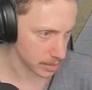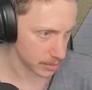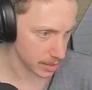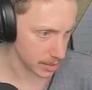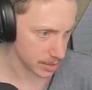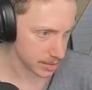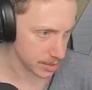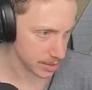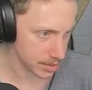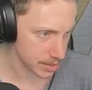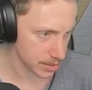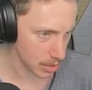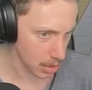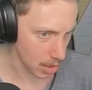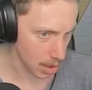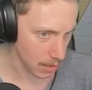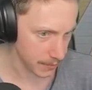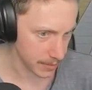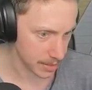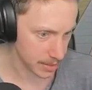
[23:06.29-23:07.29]
This is
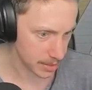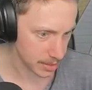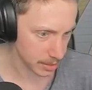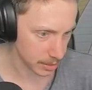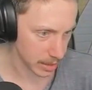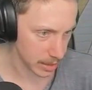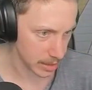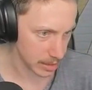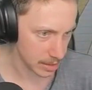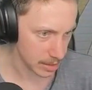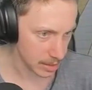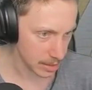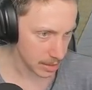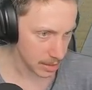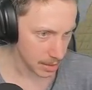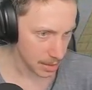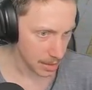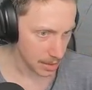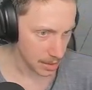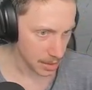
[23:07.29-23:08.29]
obviously
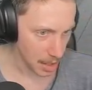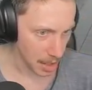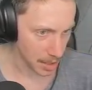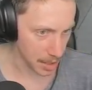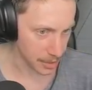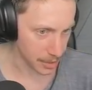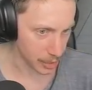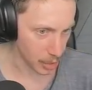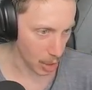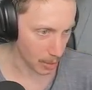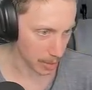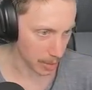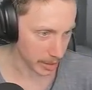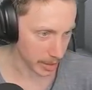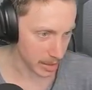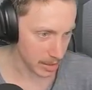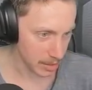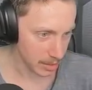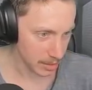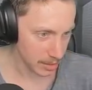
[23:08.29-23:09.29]
an
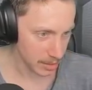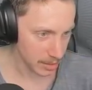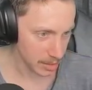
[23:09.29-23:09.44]
anomaly,